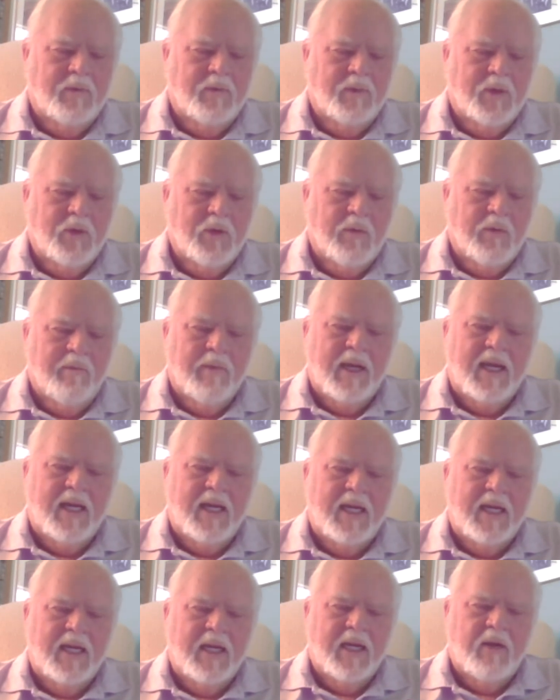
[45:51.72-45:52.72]
to a
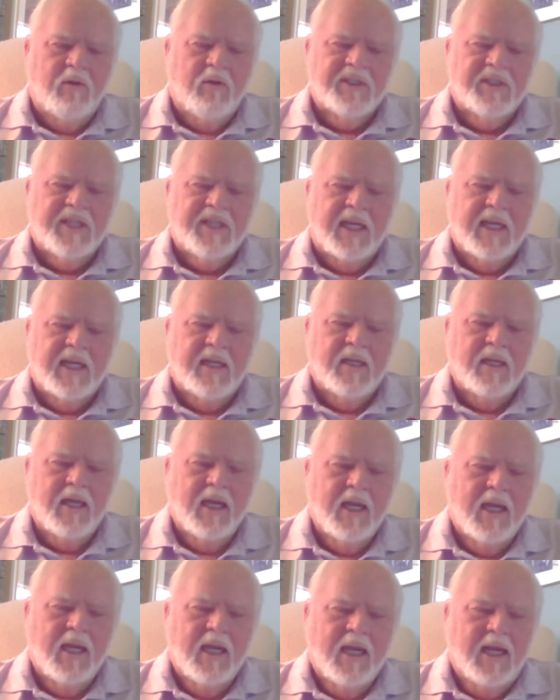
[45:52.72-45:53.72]
meeting he was in,
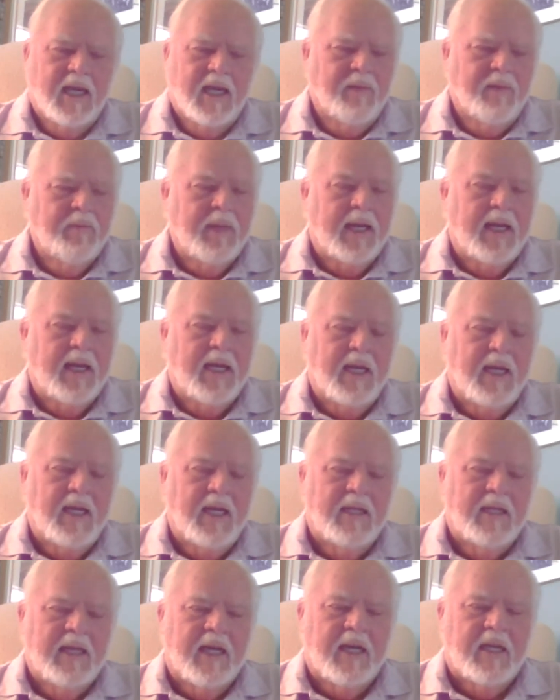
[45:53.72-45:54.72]
and
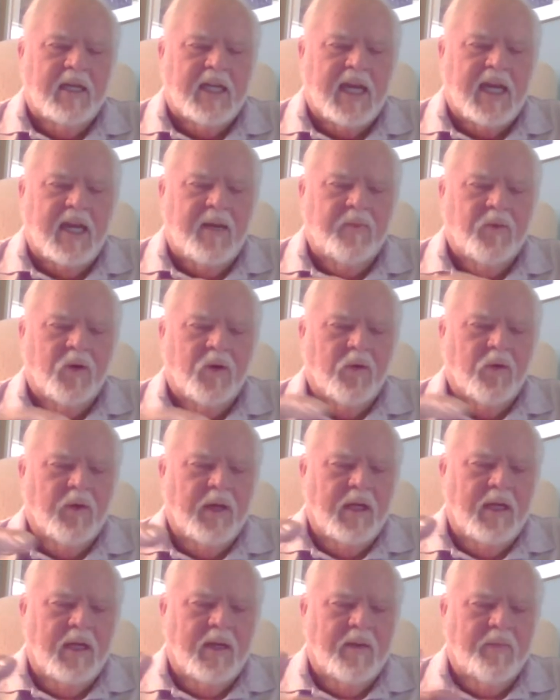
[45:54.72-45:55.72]
man, that
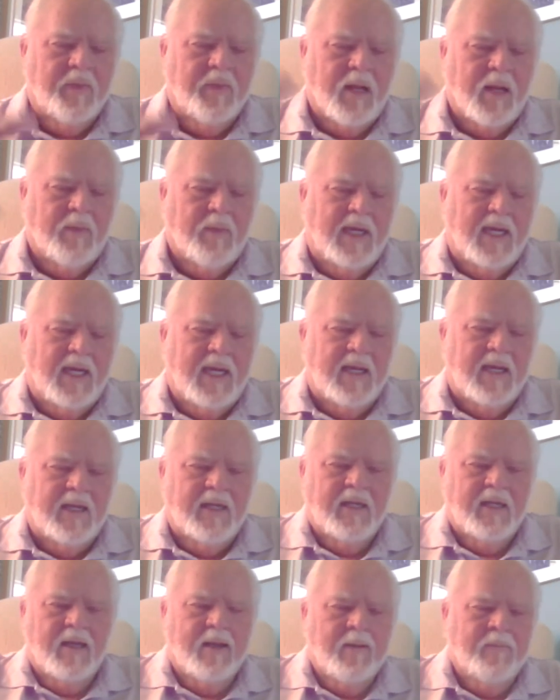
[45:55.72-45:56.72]
table probably had
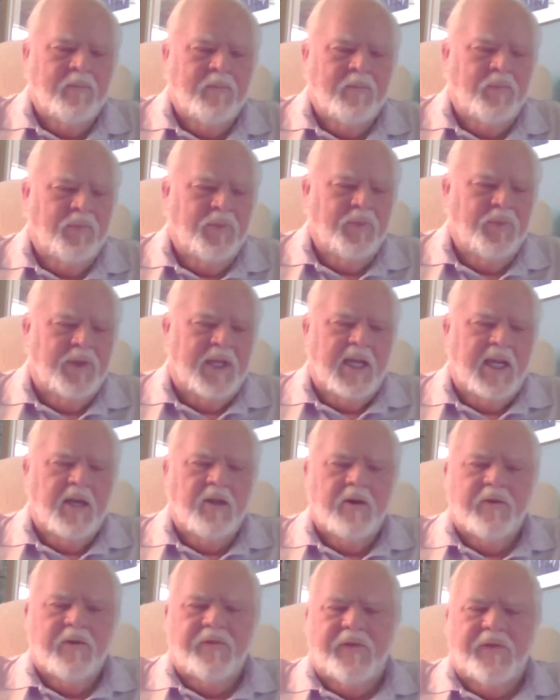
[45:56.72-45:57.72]

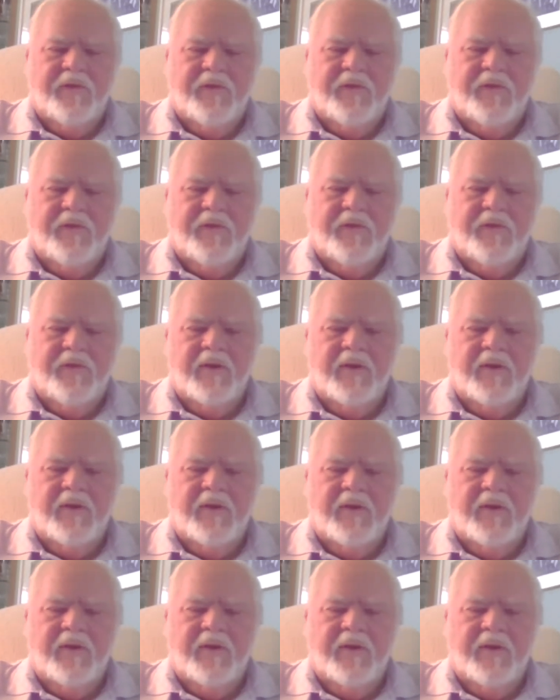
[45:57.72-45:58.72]
10 or
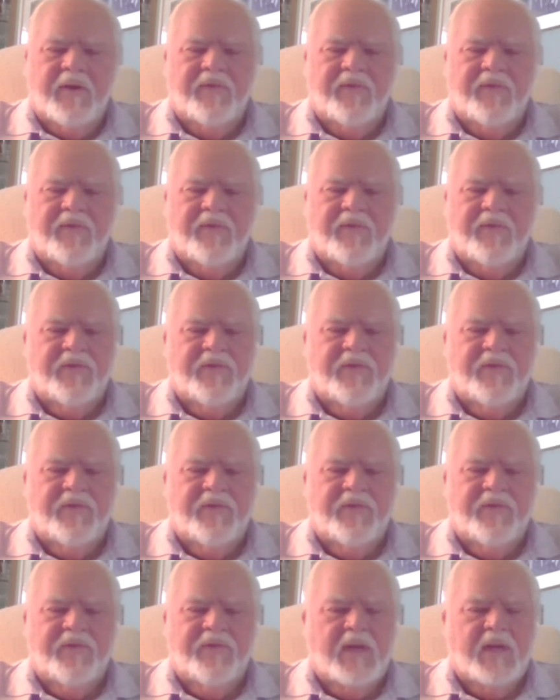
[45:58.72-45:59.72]
15
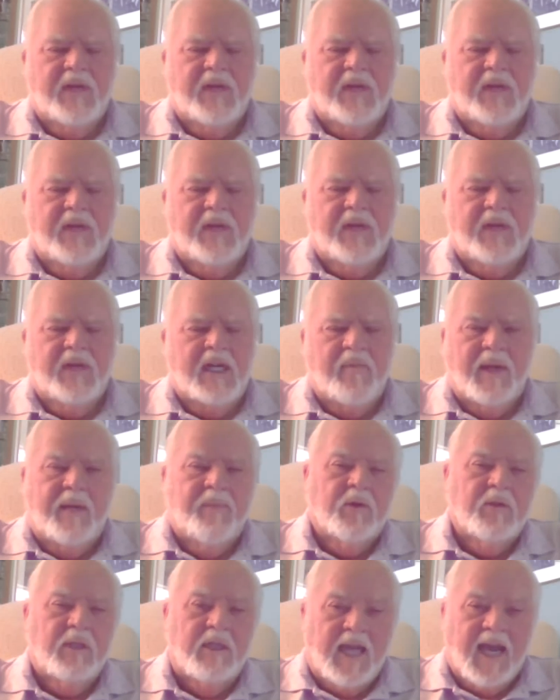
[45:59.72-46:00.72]

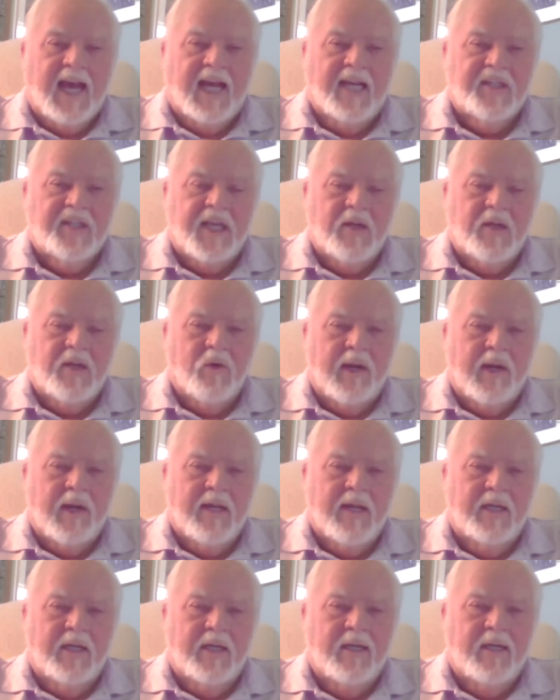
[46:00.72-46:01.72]
people,
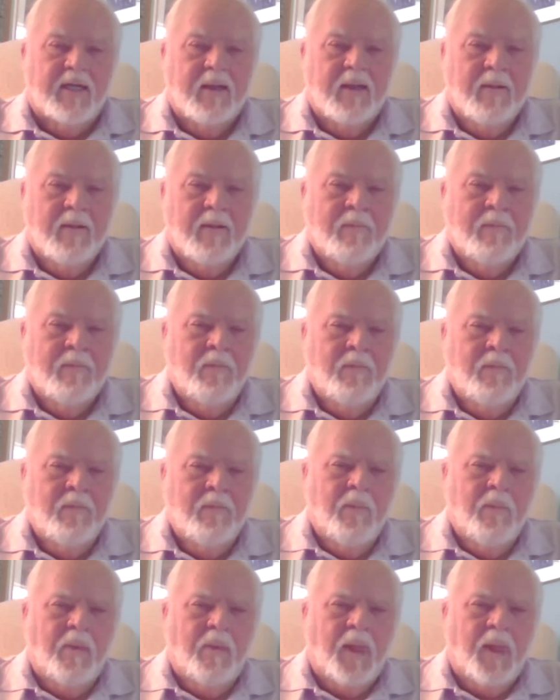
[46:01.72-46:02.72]
guys sitting around it.
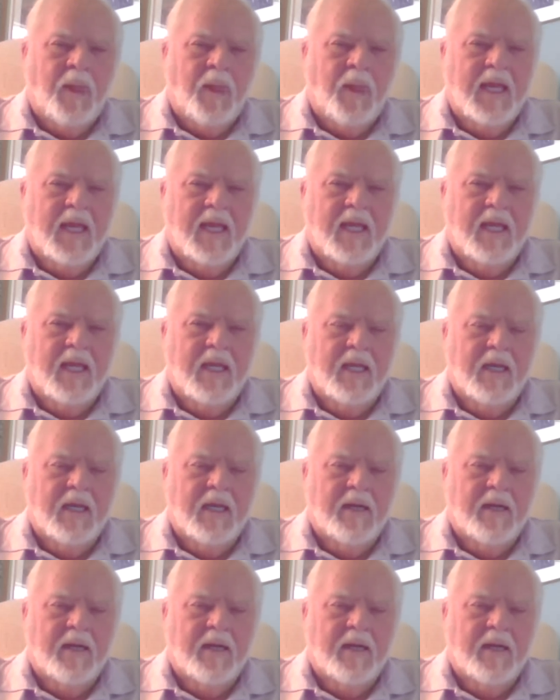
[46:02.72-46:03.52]
And